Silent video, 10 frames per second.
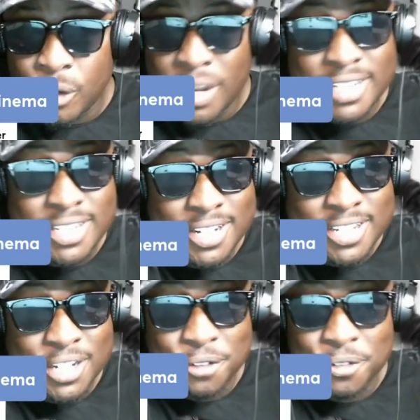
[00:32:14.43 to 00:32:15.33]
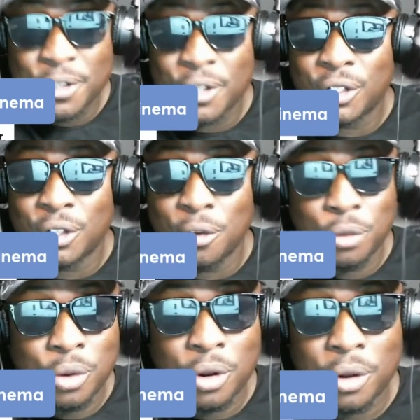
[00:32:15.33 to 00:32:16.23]
guys stay safe. Love
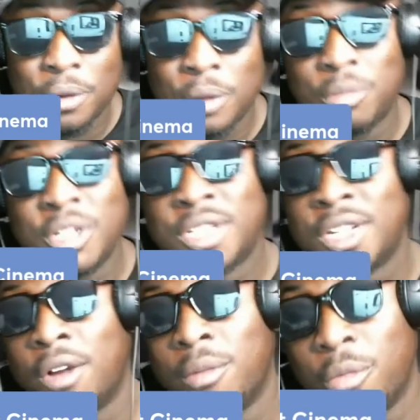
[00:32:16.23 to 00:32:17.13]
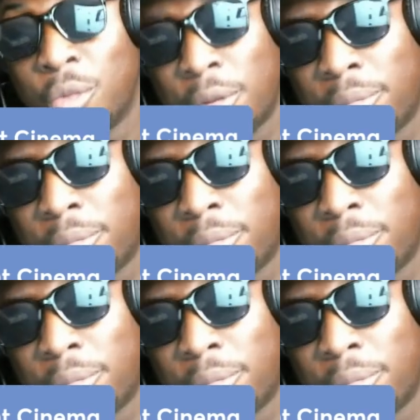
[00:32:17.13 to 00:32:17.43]
you all. Peace out. Remember, one